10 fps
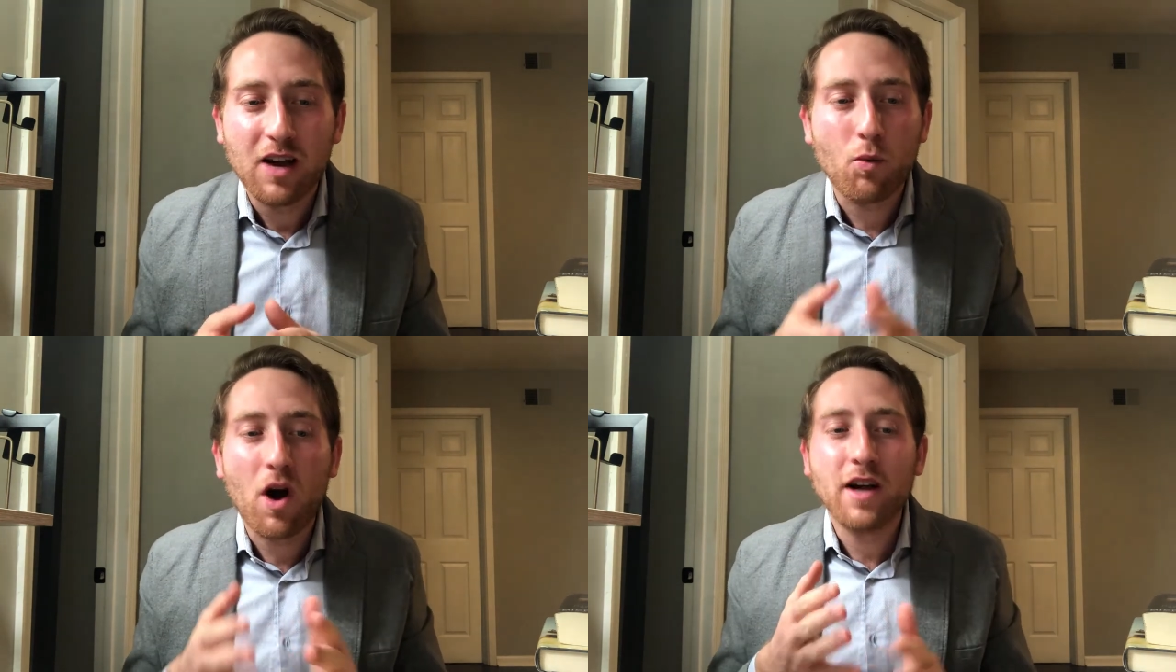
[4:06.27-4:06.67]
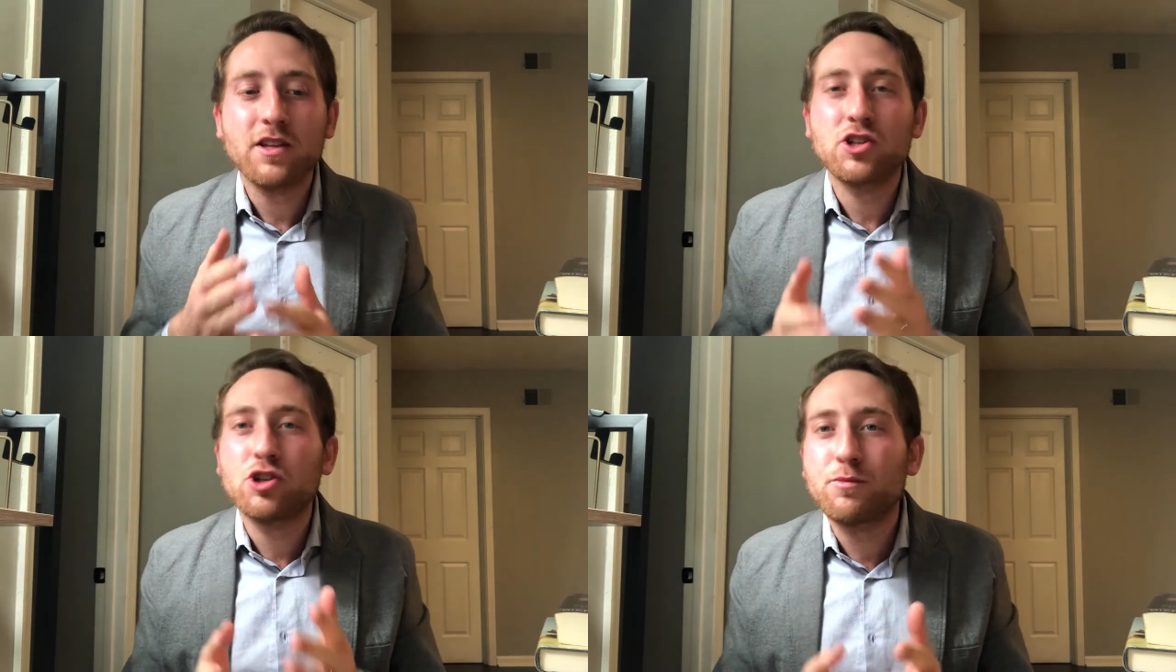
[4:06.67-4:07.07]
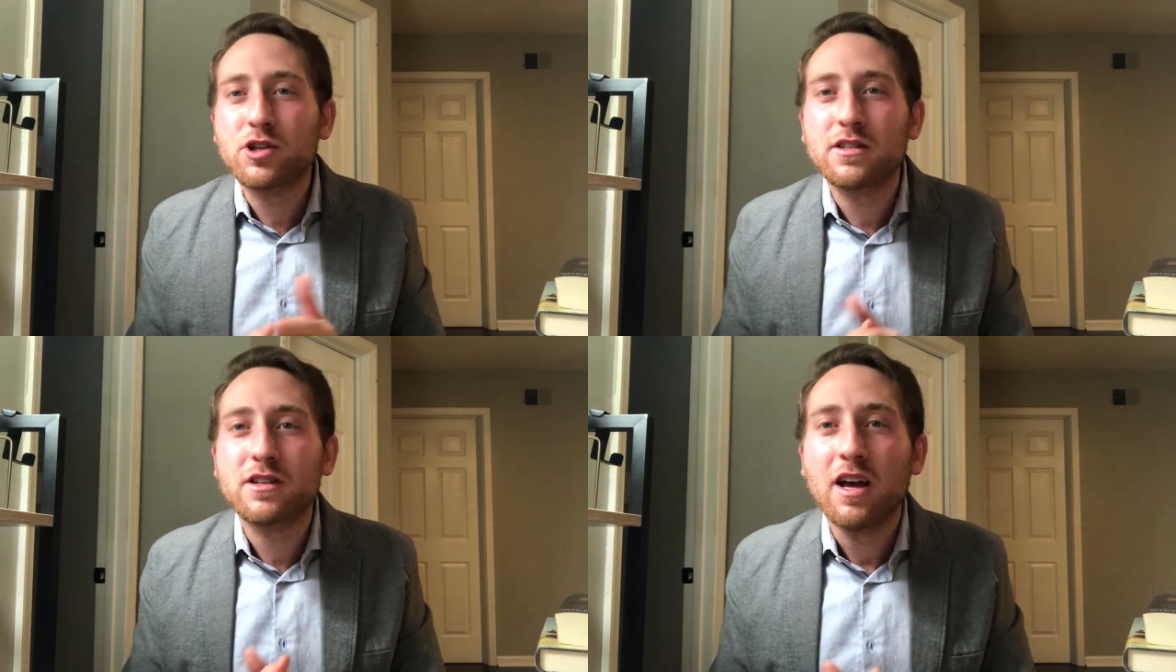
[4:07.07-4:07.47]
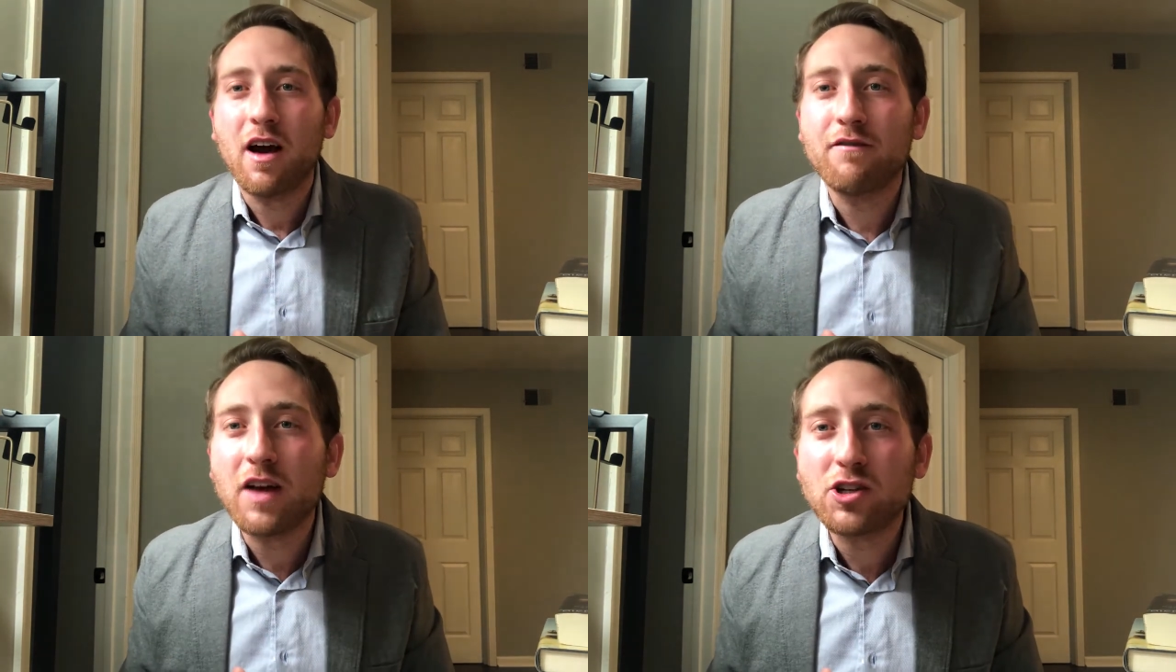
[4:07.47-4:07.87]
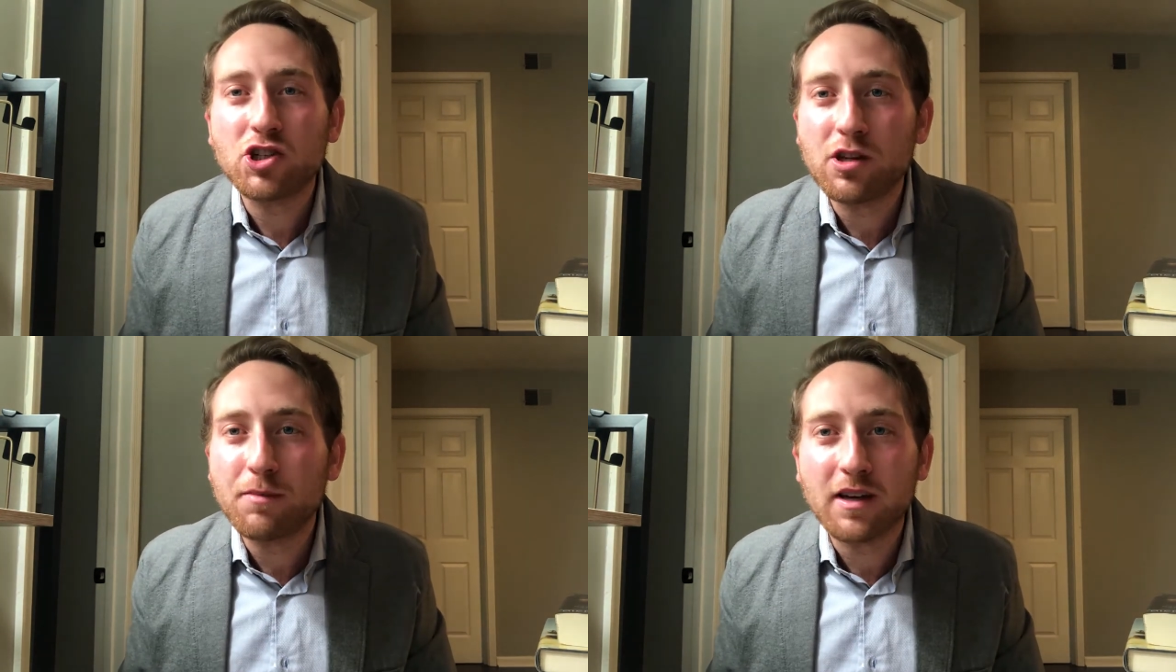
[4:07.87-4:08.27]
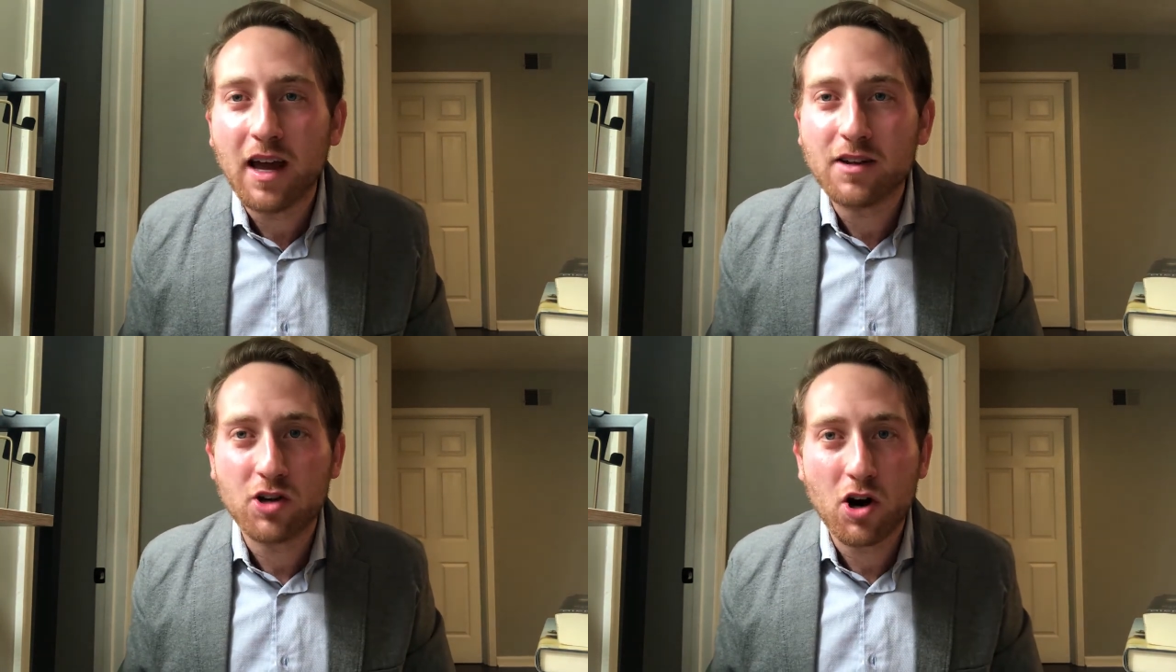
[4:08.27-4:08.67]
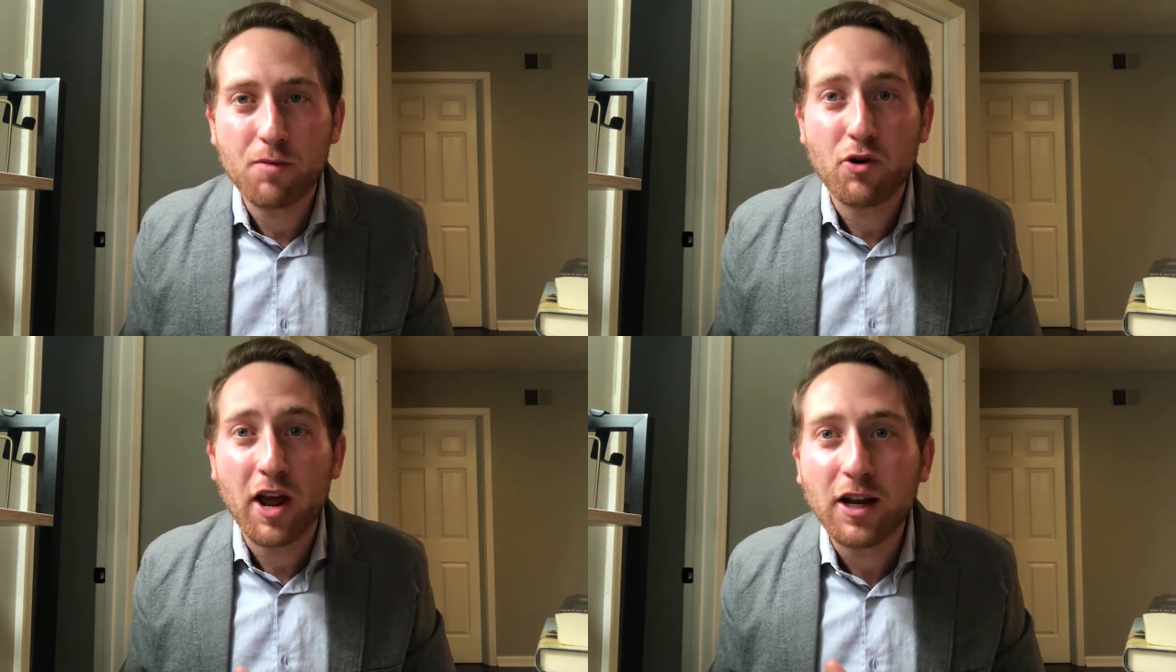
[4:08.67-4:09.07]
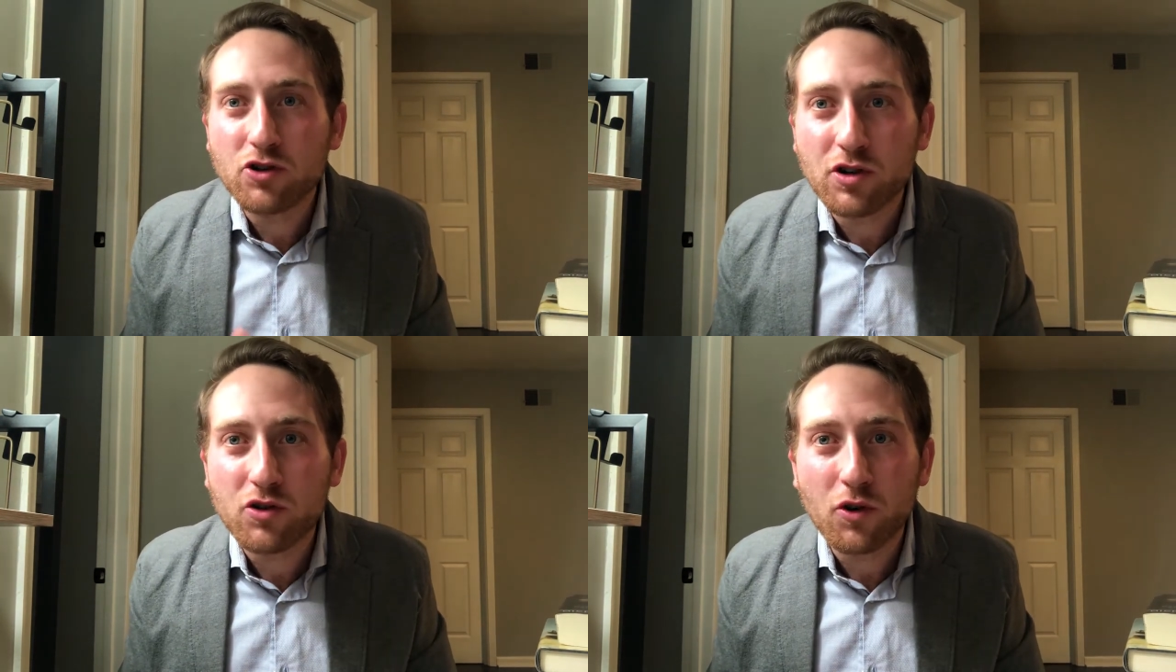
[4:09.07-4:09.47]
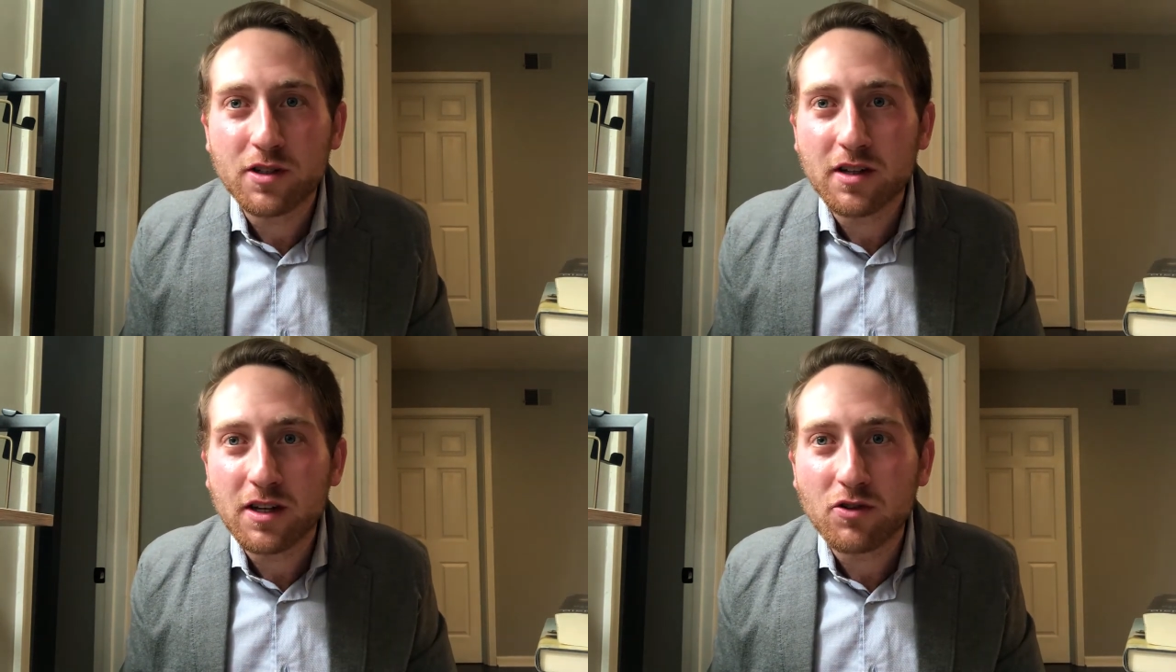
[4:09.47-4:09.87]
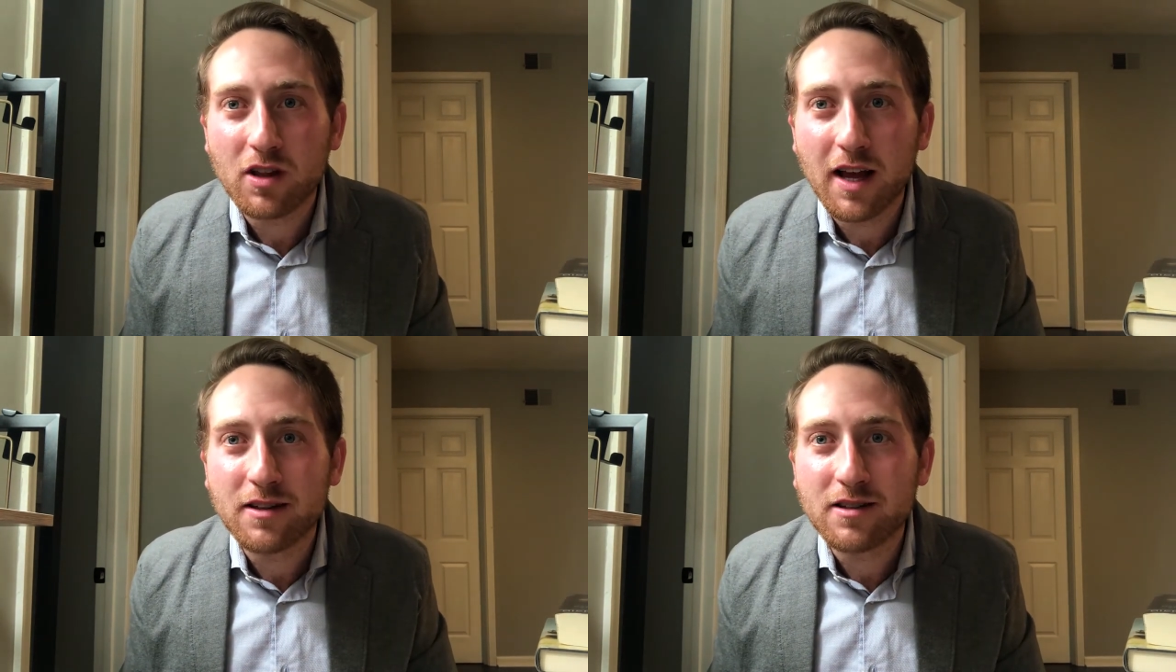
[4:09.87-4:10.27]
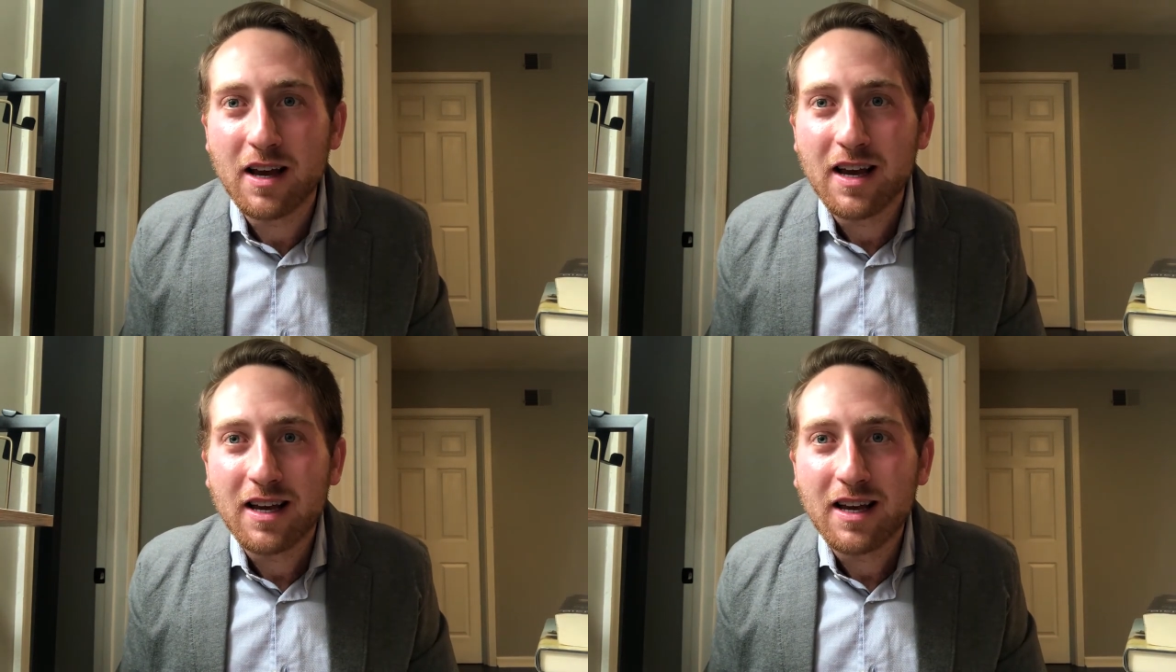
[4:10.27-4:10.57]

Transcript: why the Egyptians eventually began to harbor hatred towards the Israelites.